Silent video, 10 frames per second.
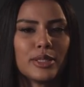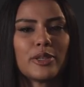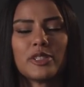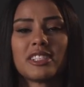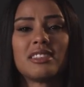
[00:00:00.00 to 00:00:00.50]

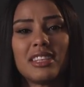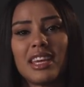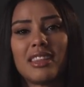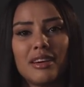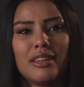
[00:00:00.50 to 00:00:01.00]
You could just
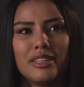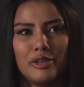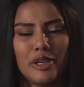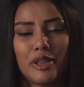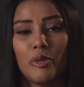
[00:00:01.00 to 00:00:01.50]
see the,
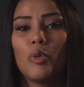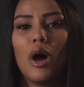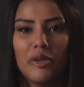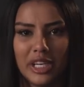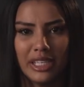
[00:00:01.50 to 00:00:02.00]
you know, the
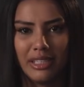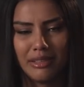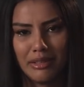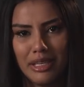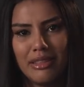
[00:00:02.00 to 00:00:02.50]
worry
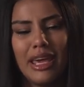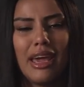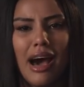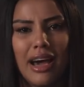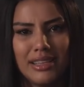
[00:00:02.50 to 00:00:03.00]
in
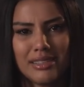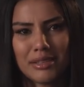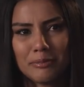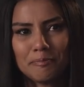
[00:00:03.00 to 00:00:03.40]
their eyes.